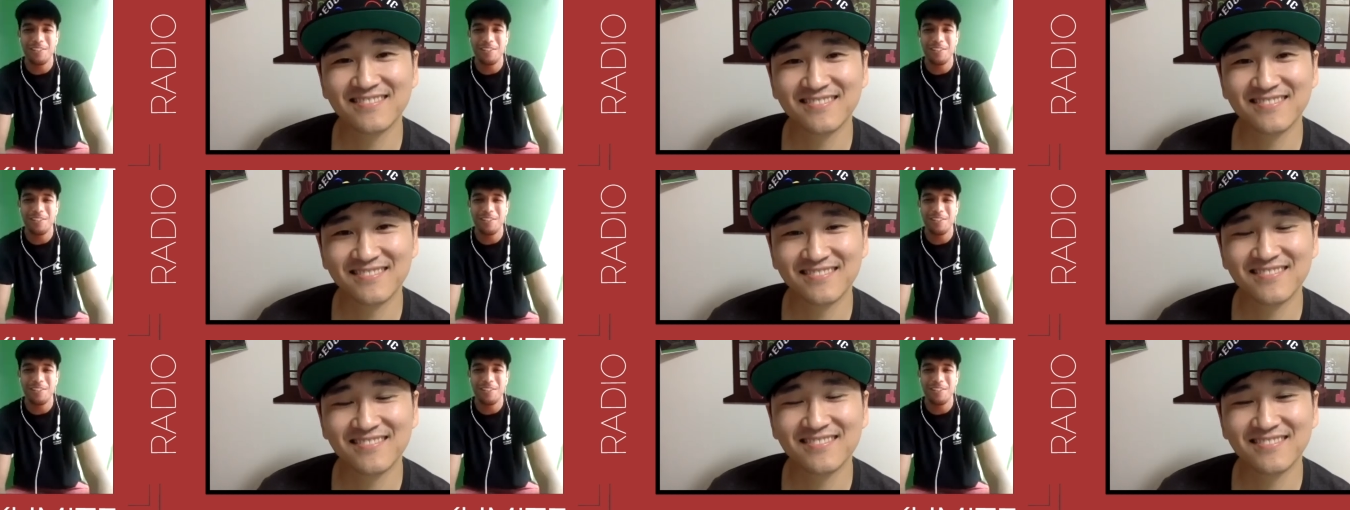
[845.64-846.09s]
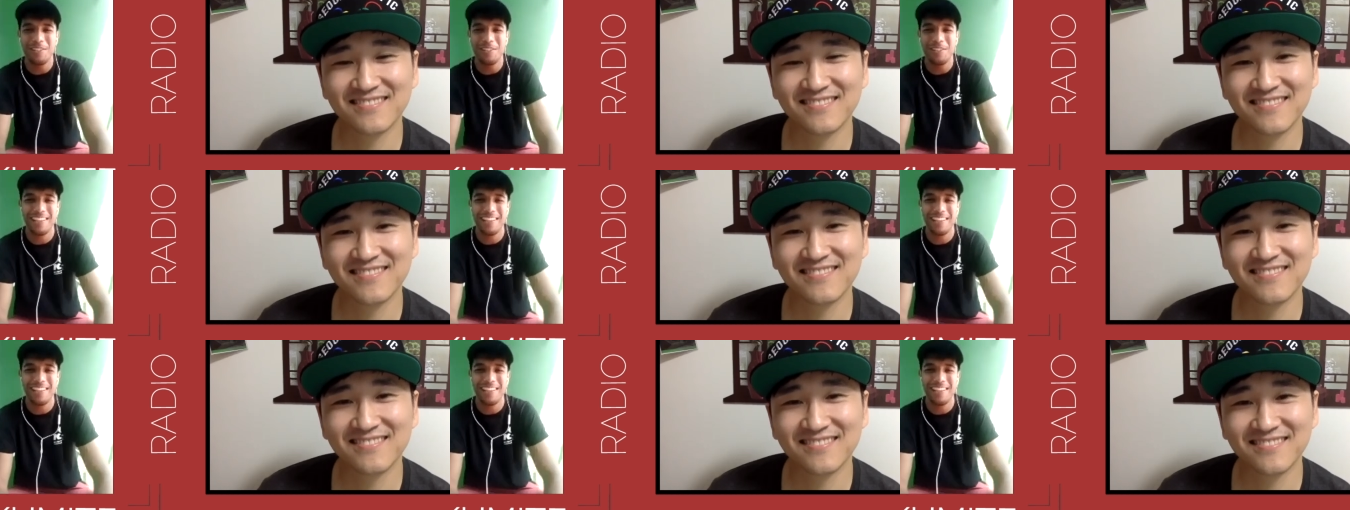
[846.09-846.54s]

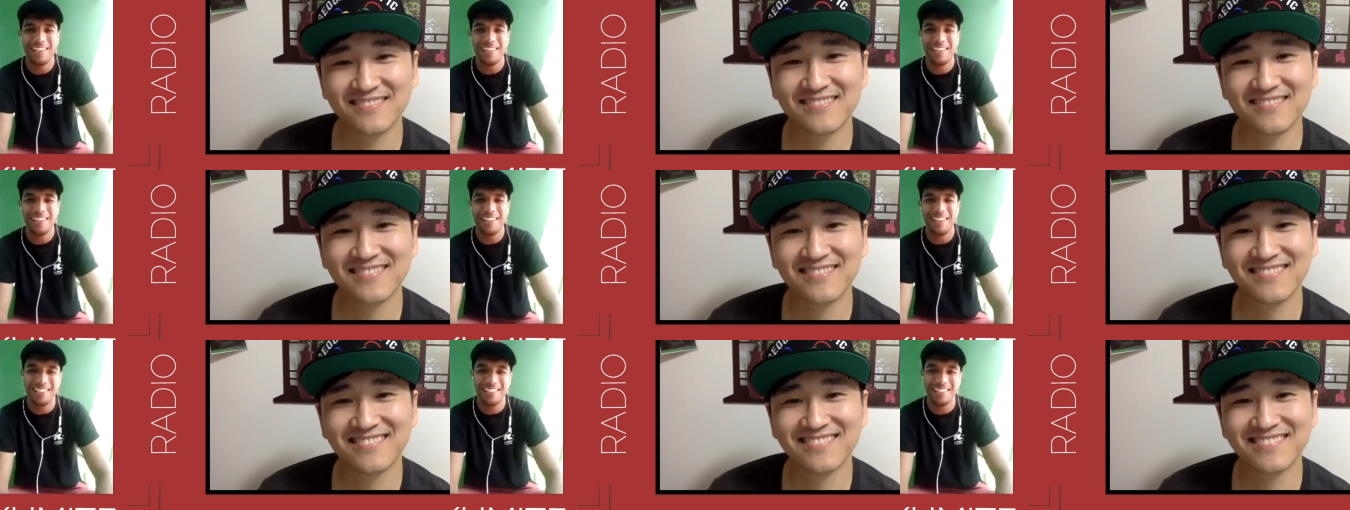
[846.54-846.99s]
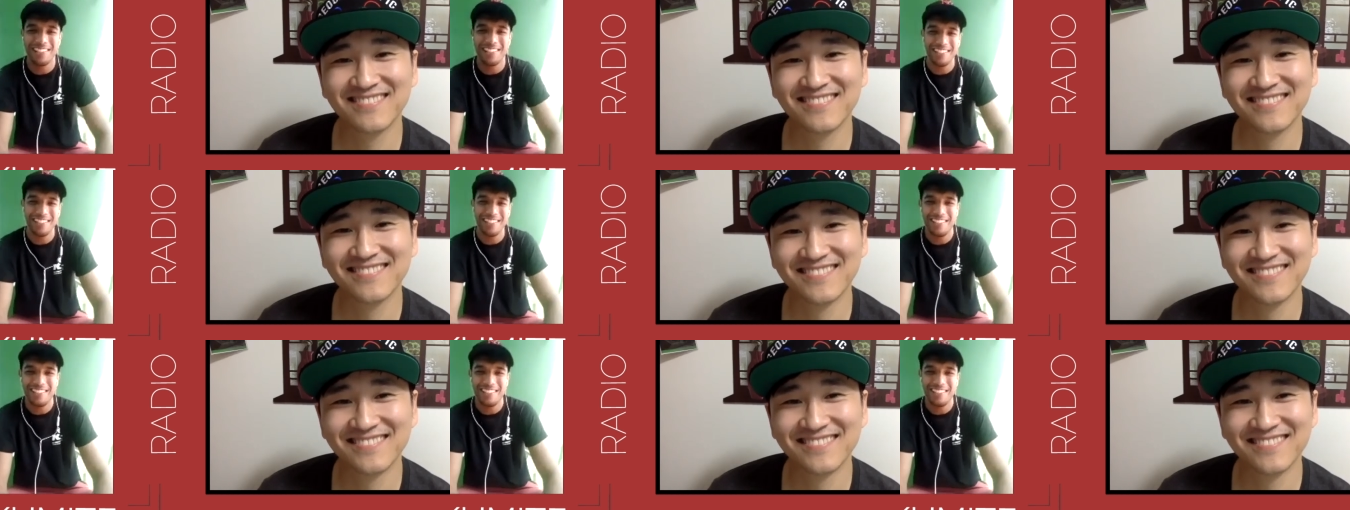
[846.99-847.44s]

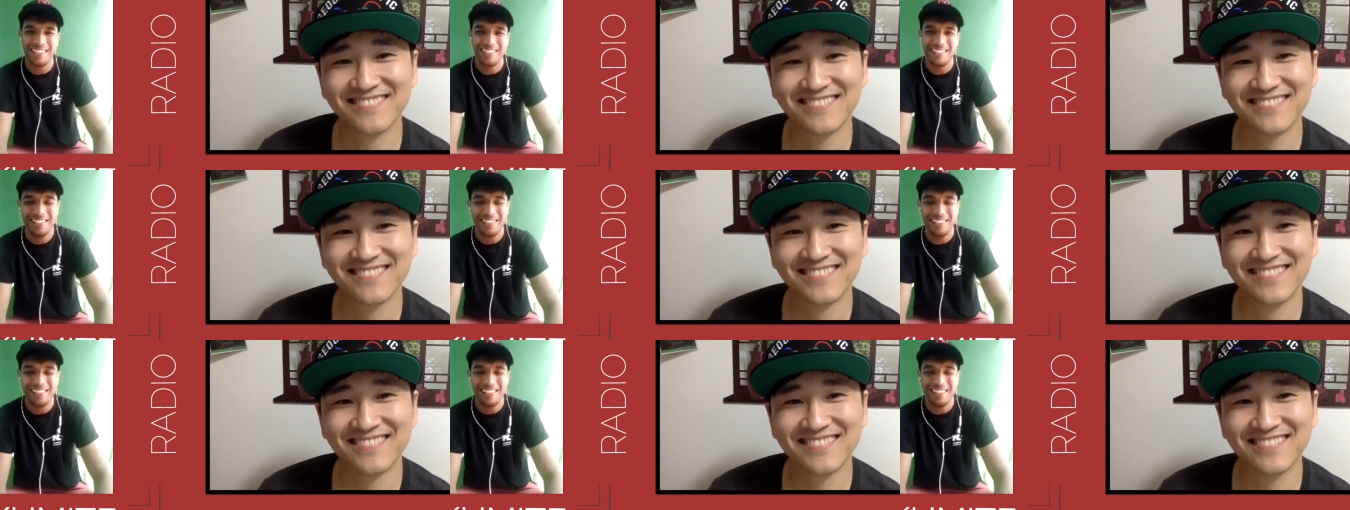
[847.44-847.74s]
Nothing is said.